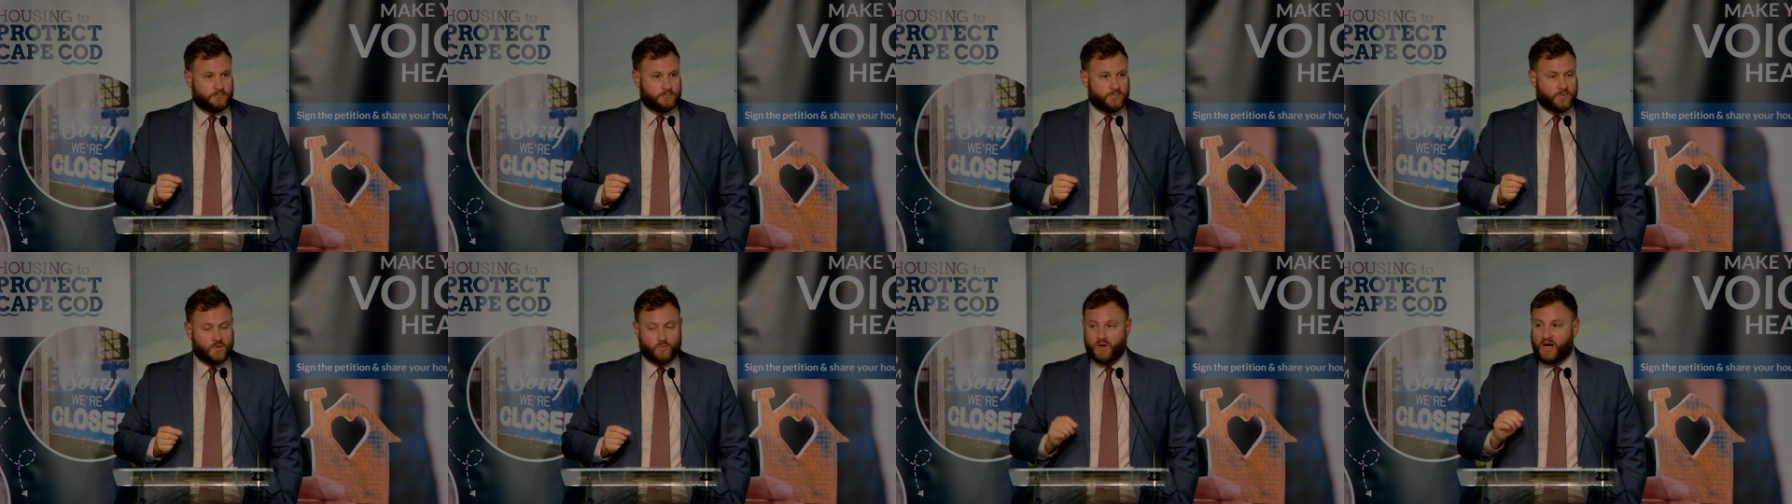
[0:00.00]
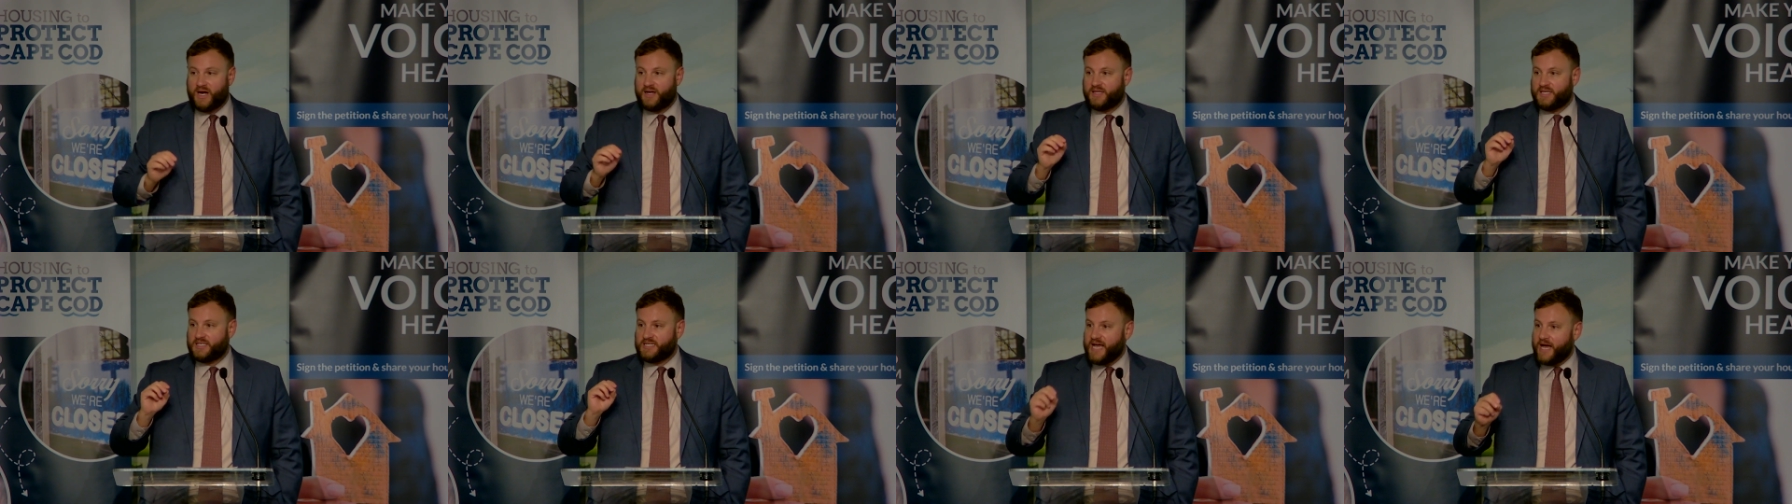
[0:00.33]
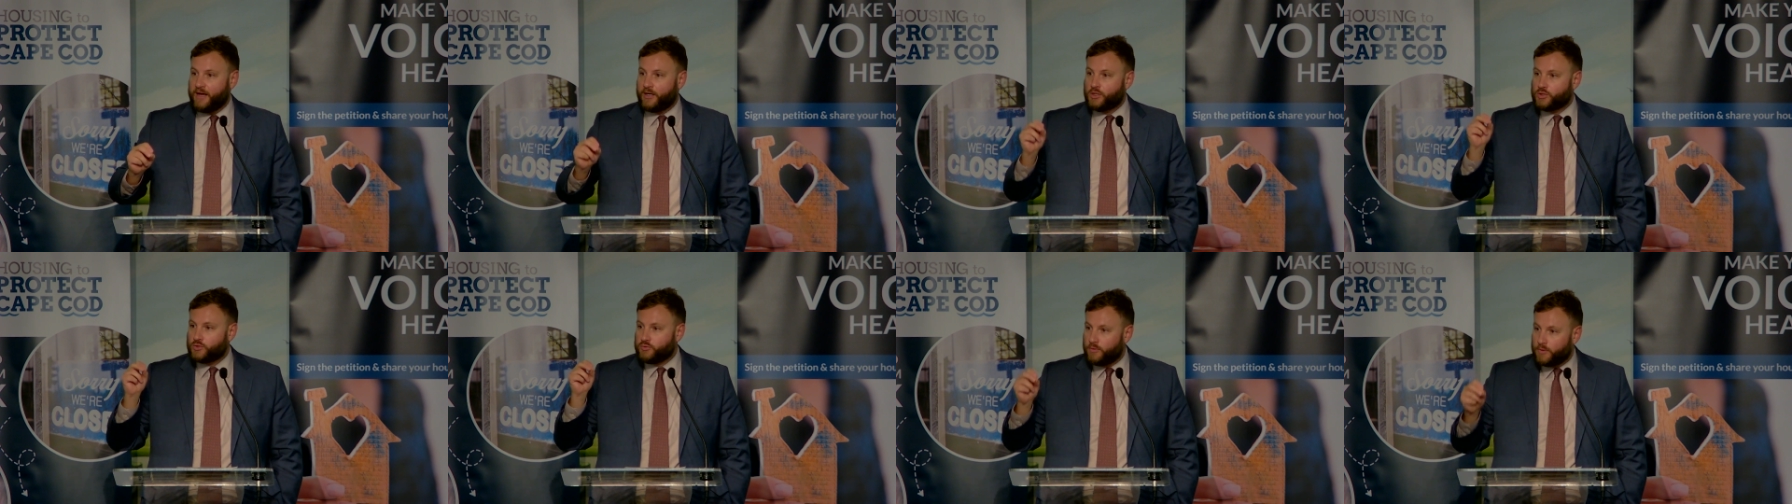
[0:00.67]
right? The
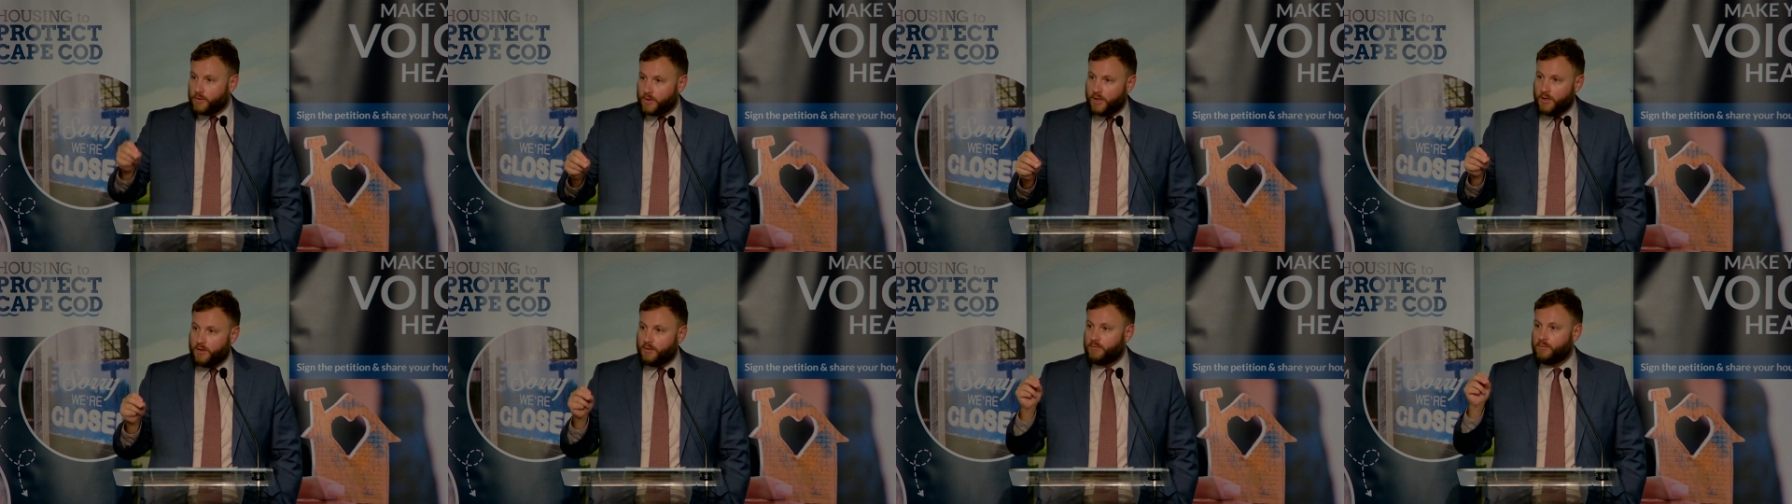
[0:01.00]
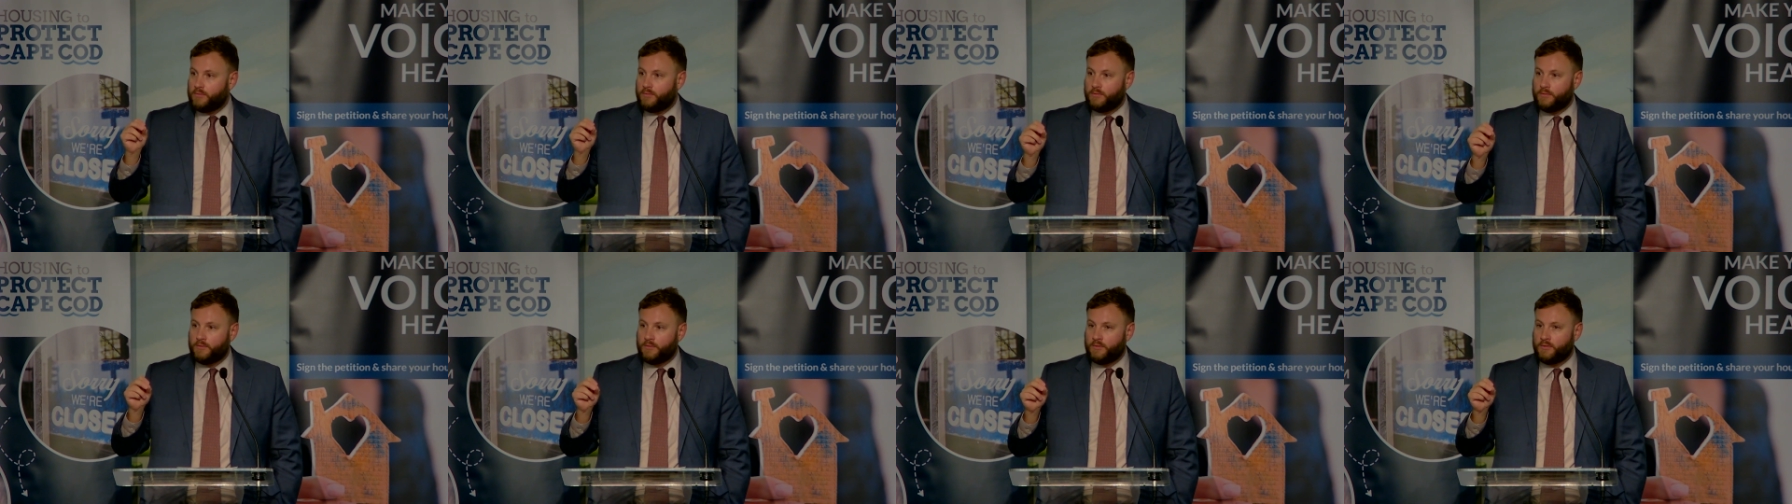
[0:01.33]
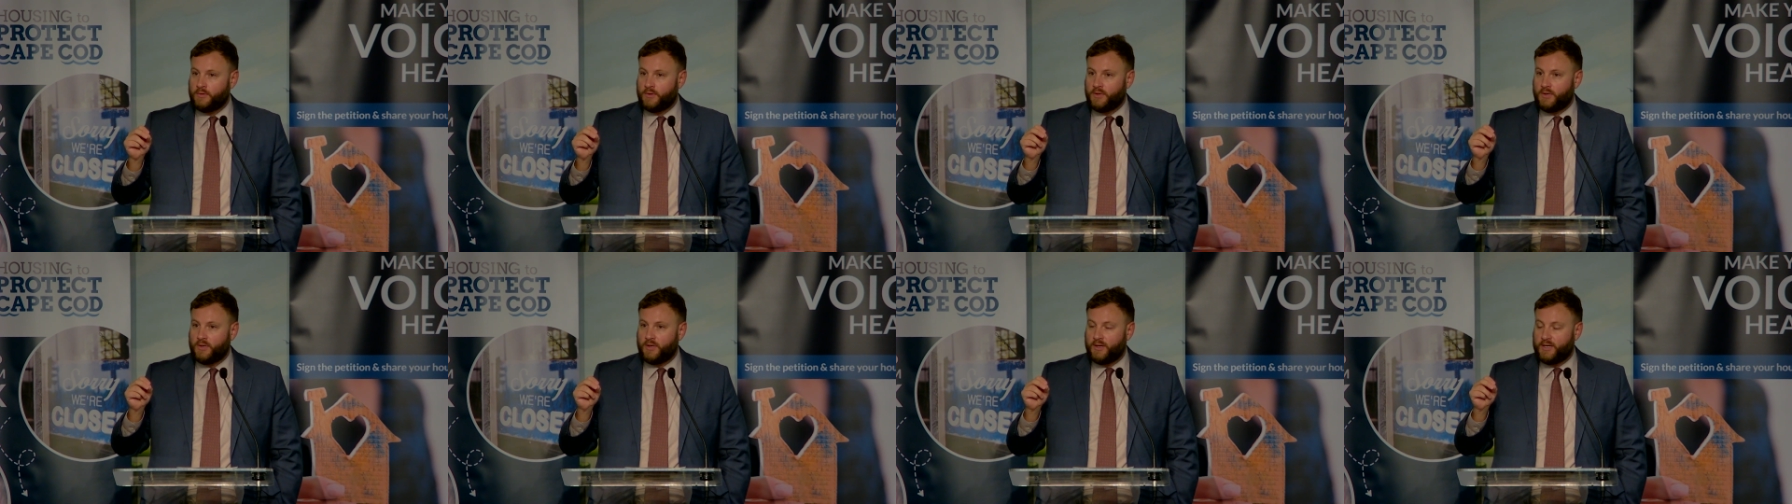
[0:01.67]
town of Truro
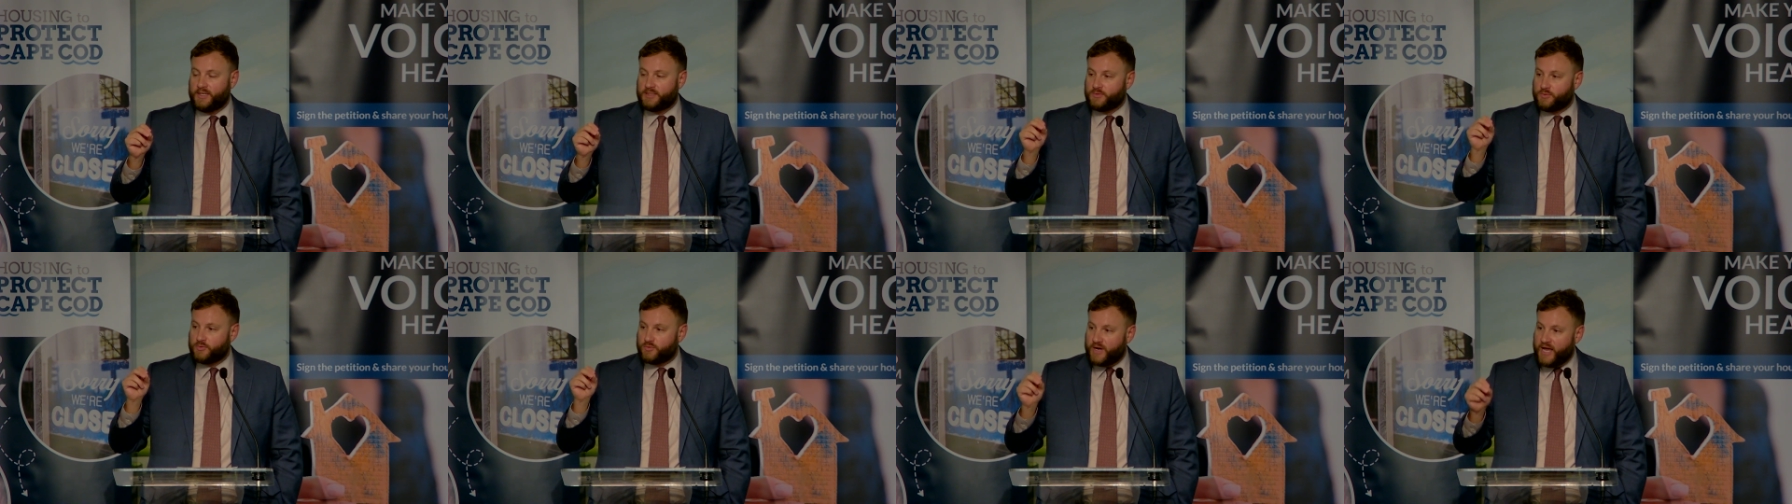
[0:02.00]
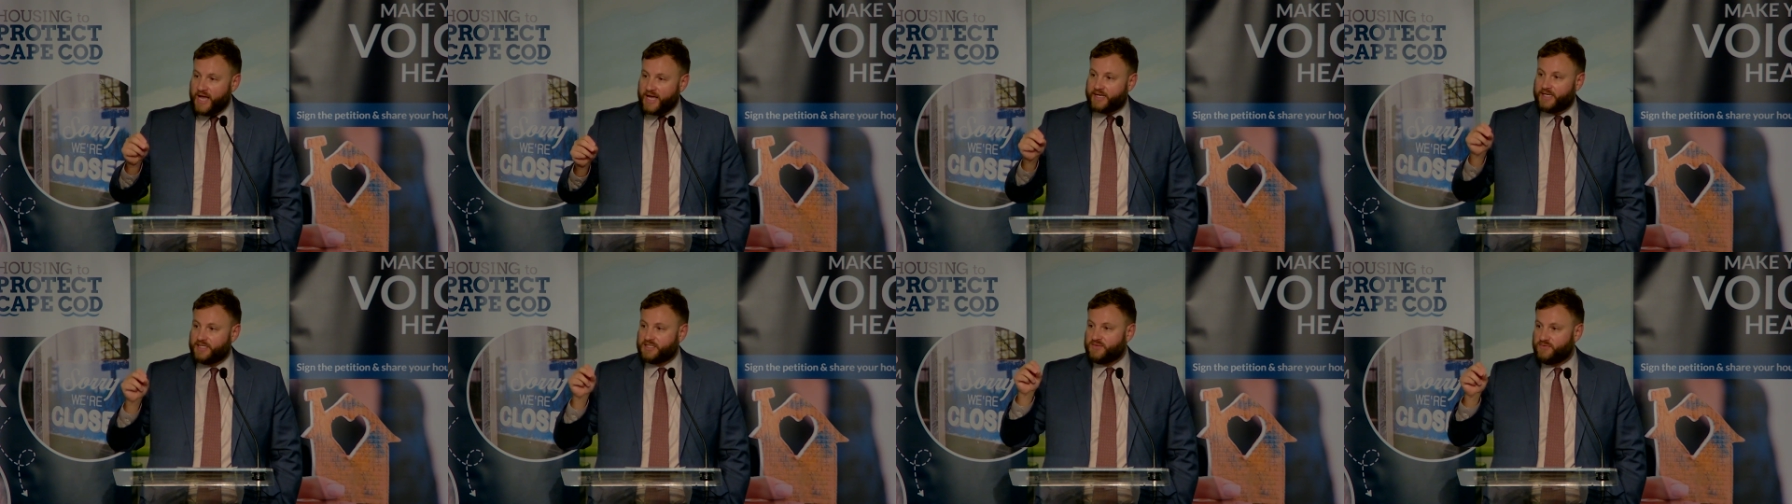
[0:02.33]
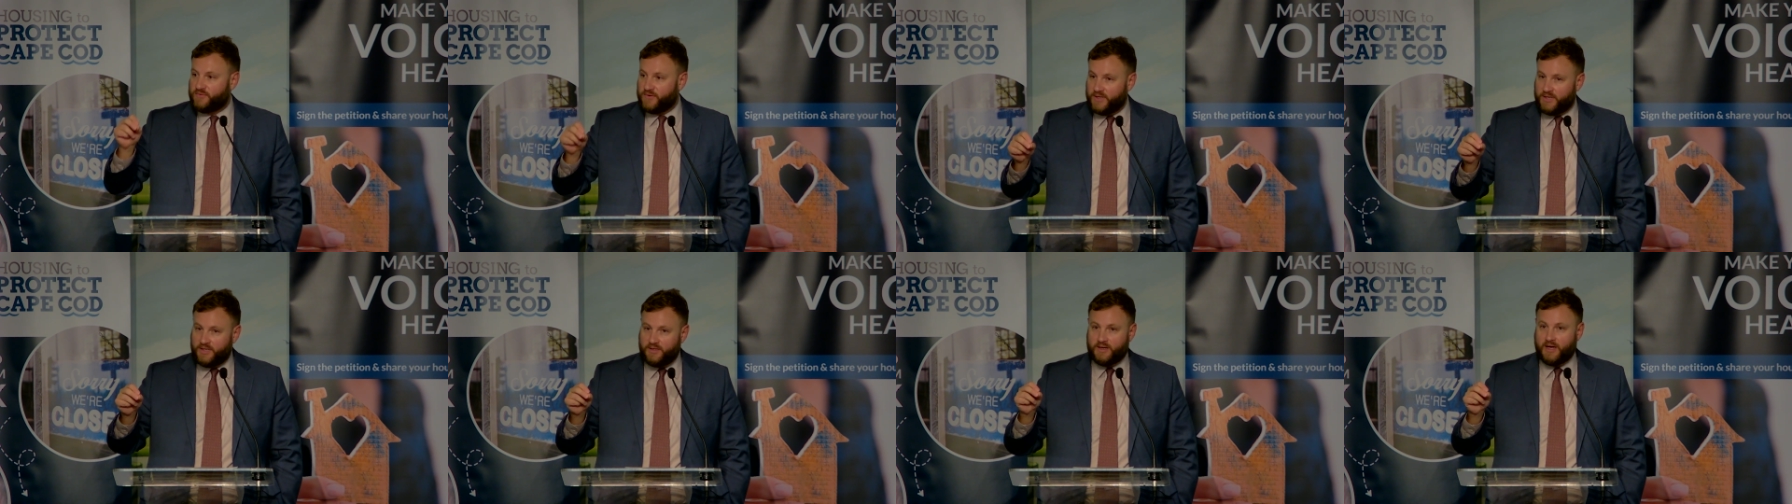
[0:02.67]
has been dragging its
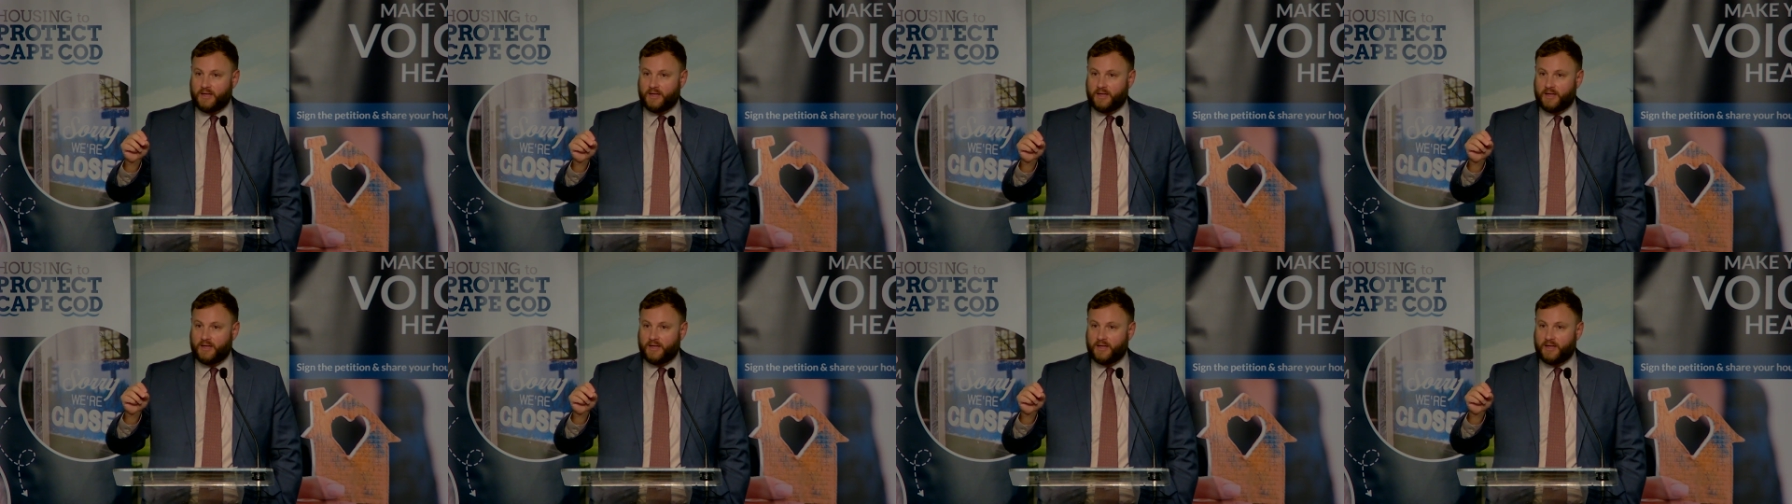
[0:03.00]
feet.